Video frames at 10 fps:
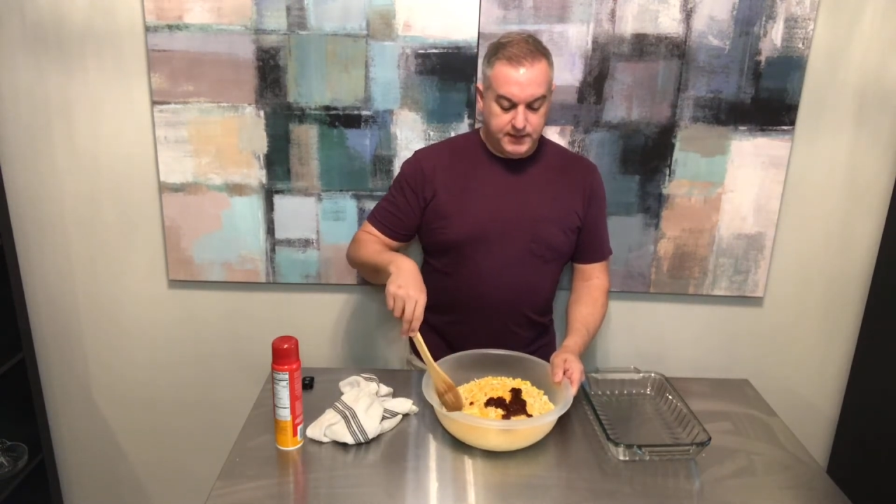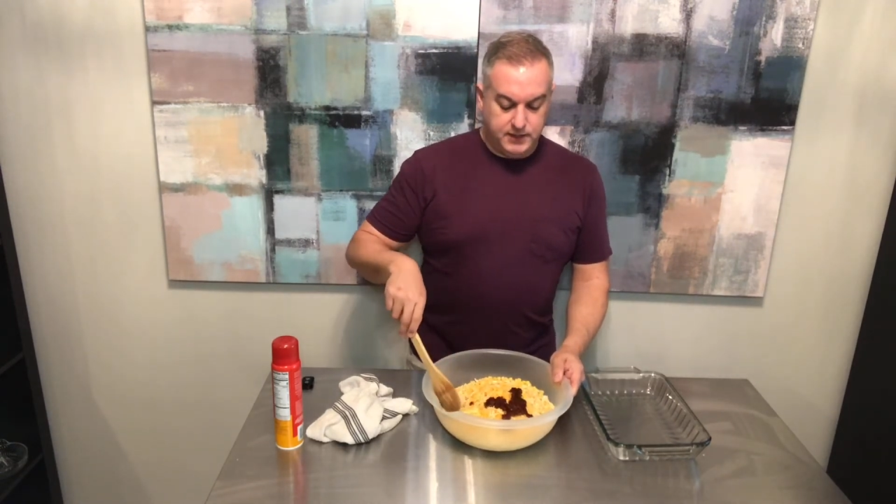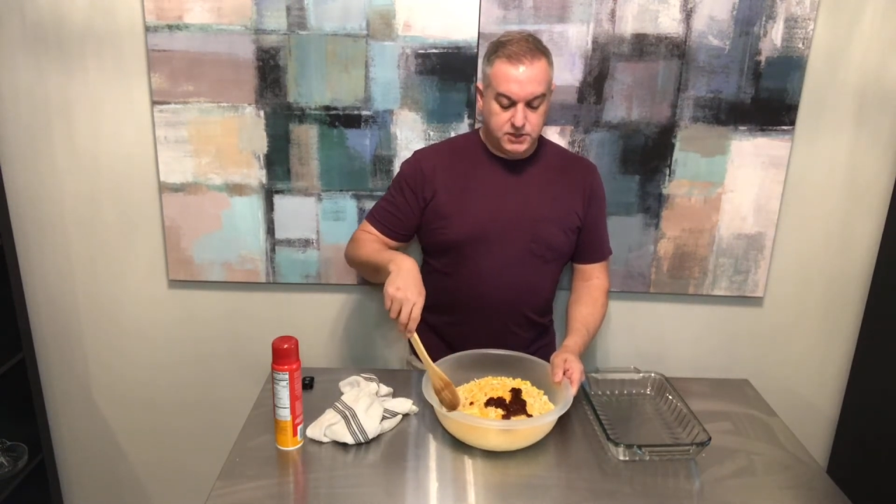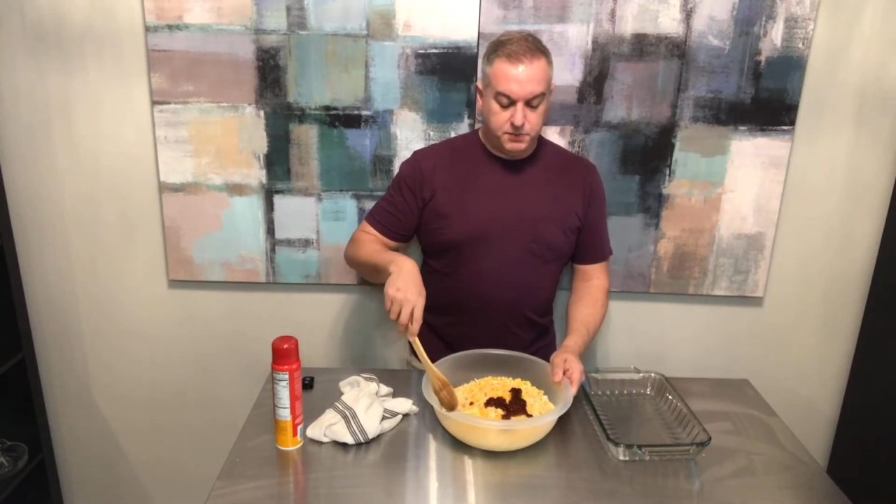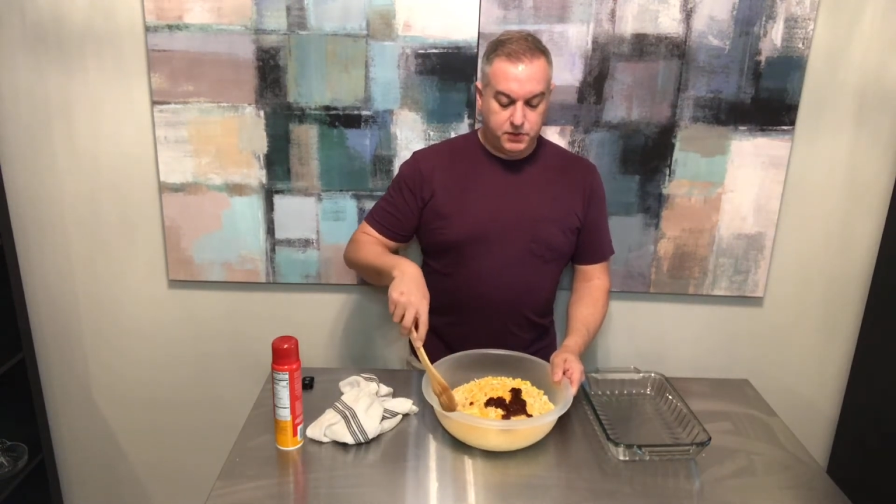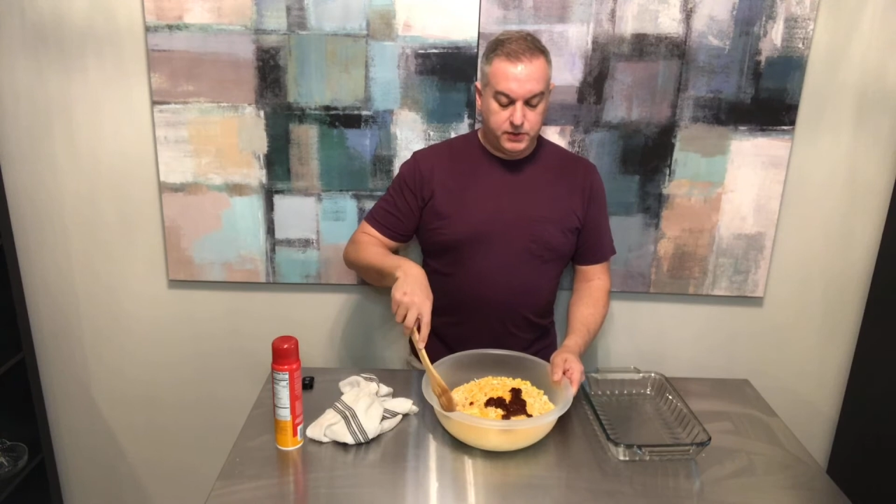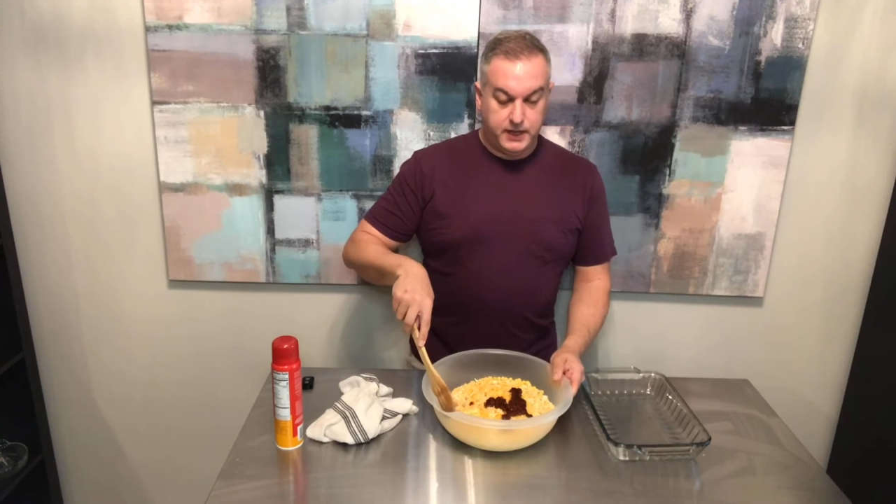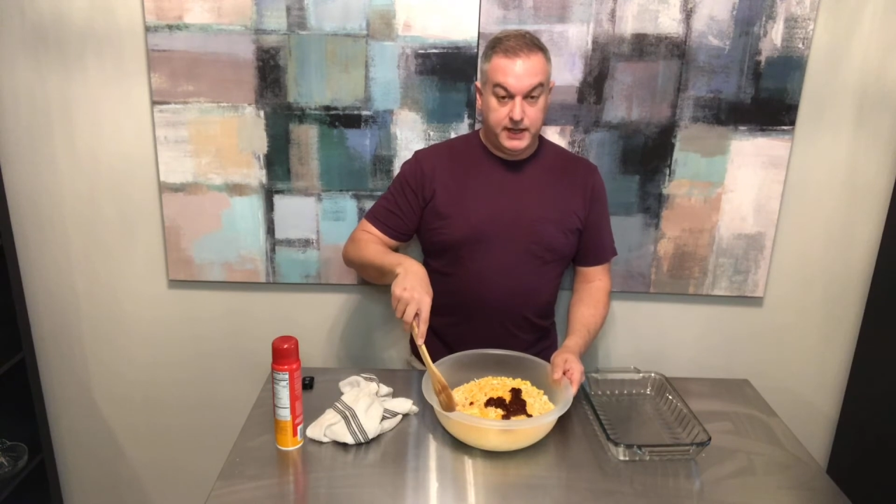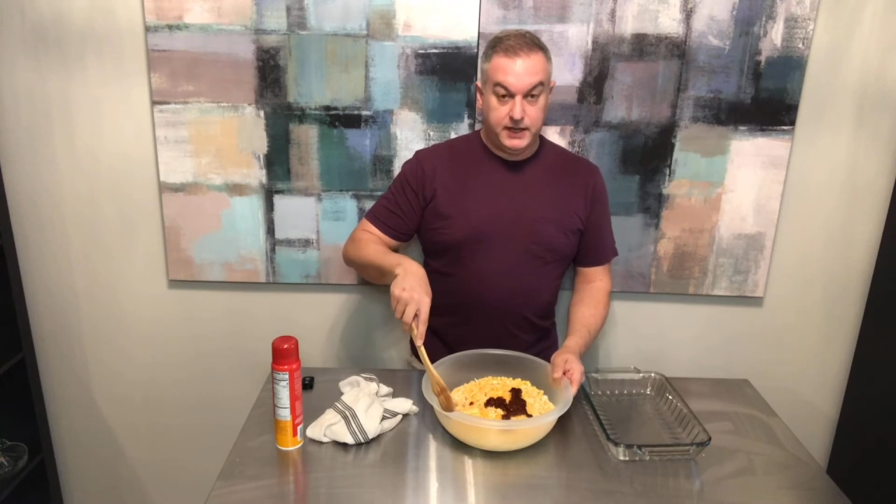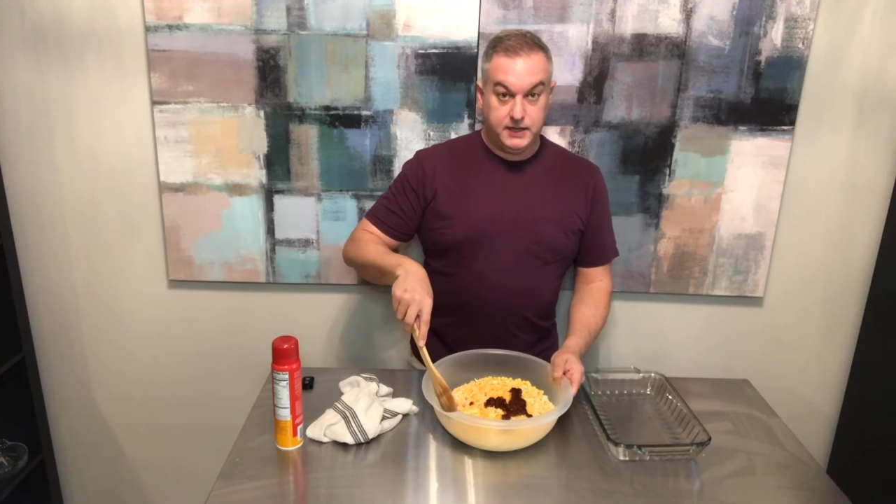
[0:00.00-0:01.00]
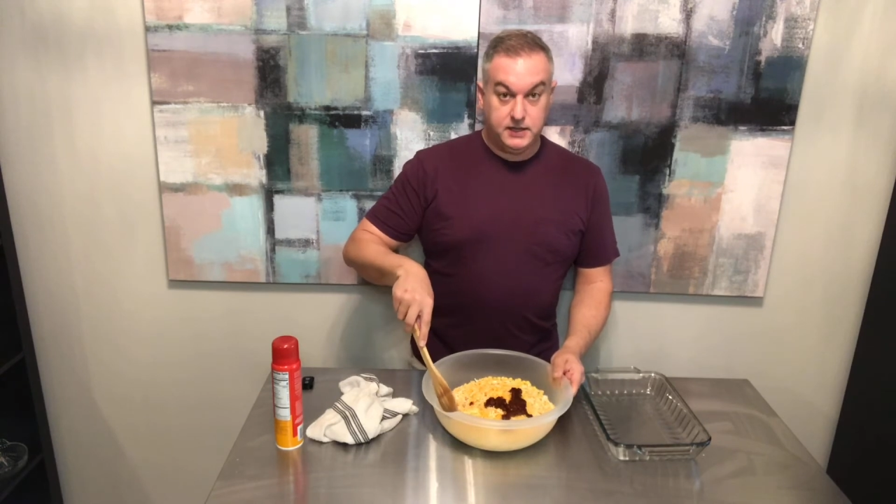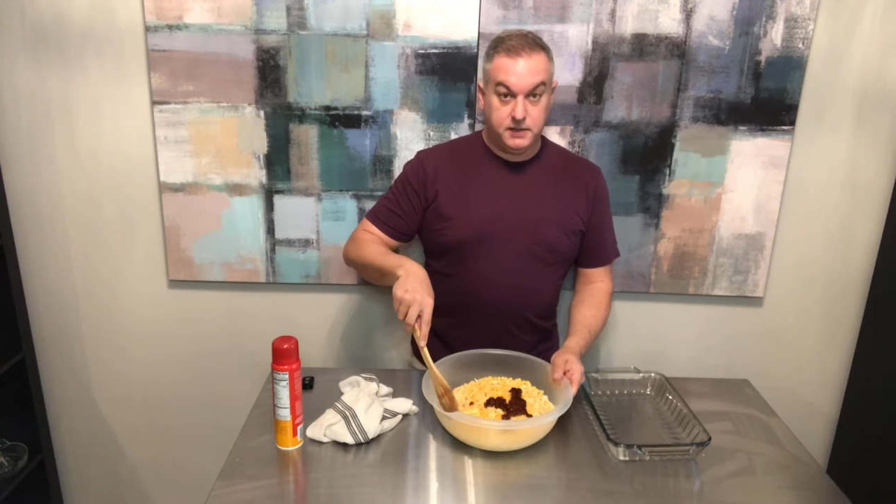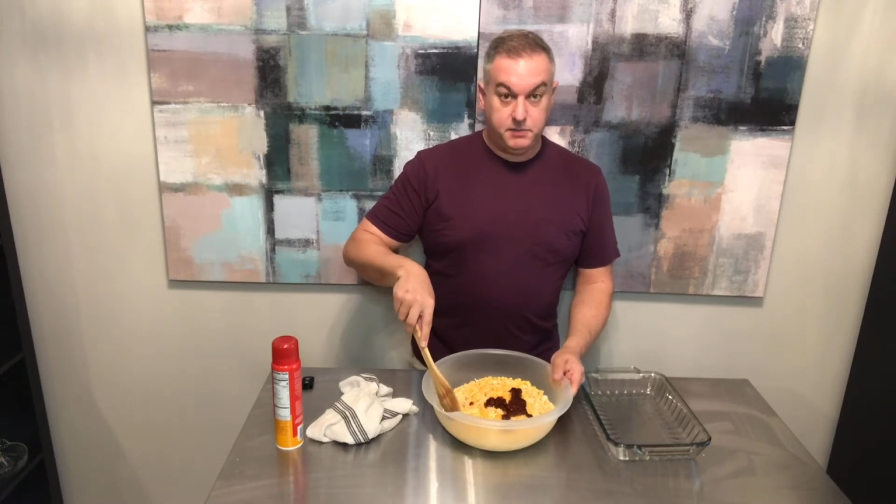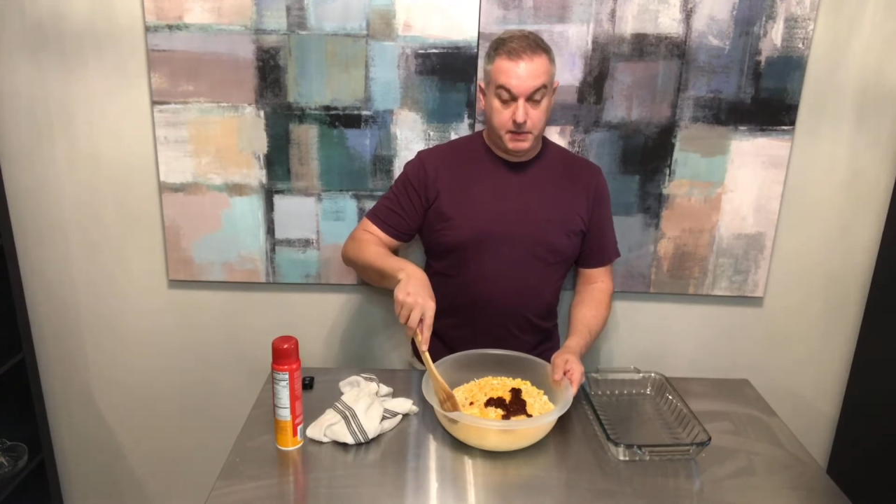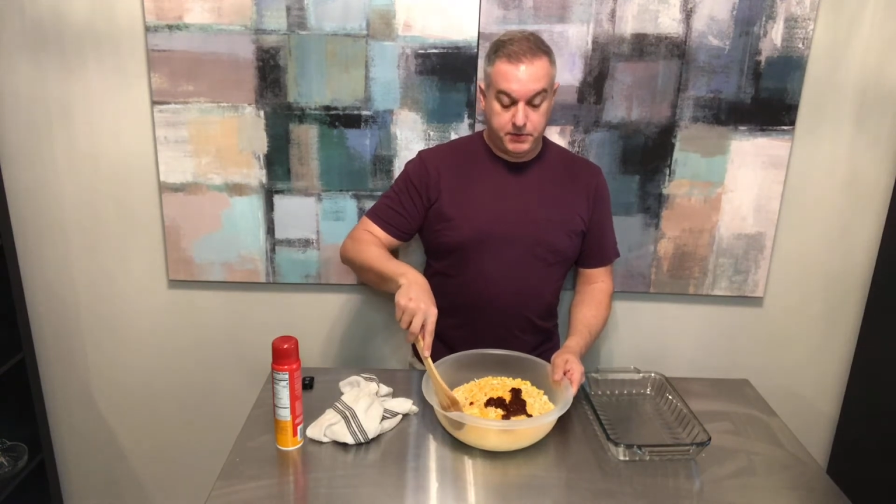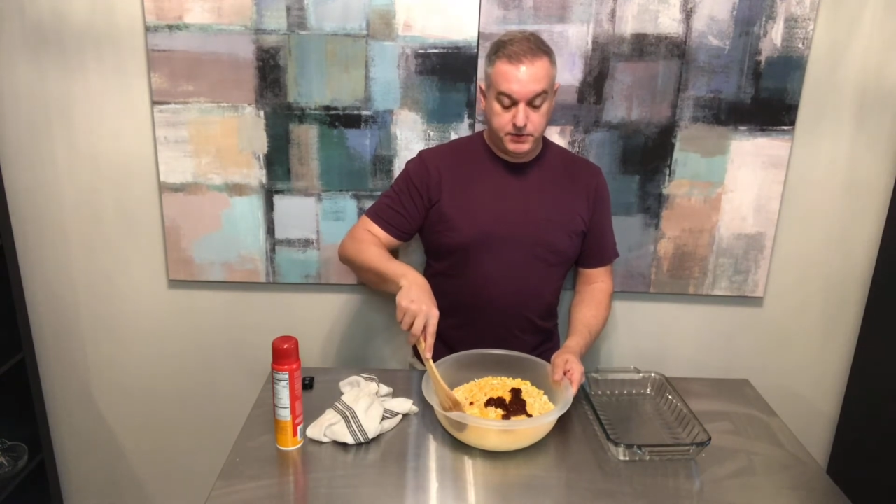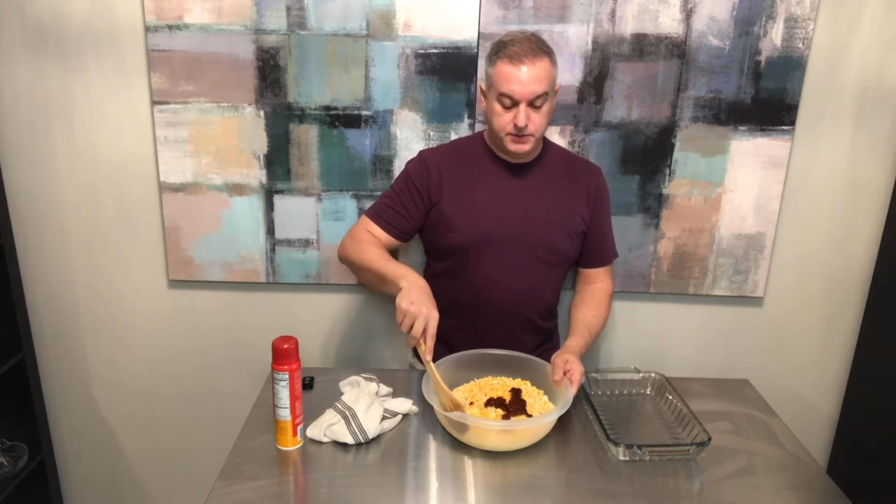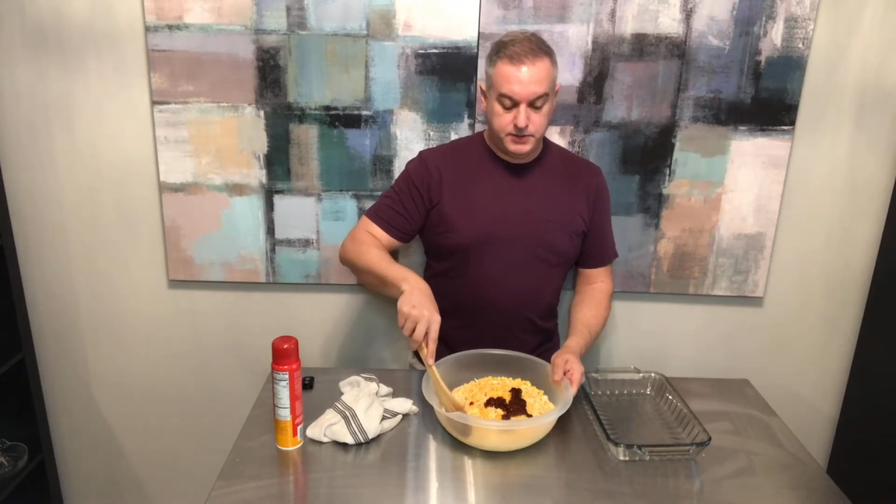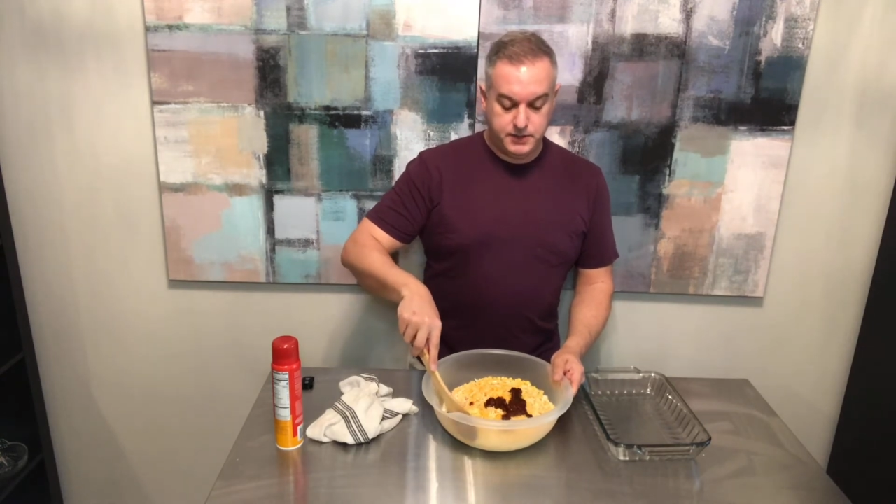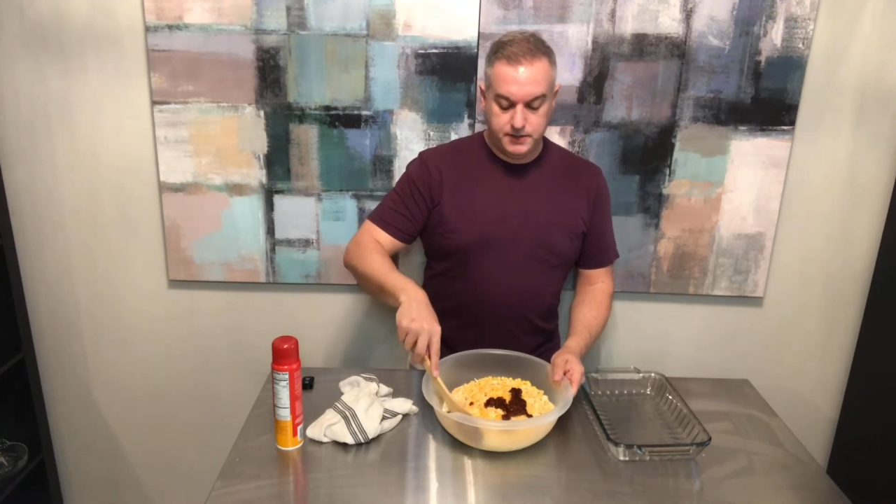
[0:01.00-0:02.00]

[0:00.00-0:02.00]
chipotle peppers.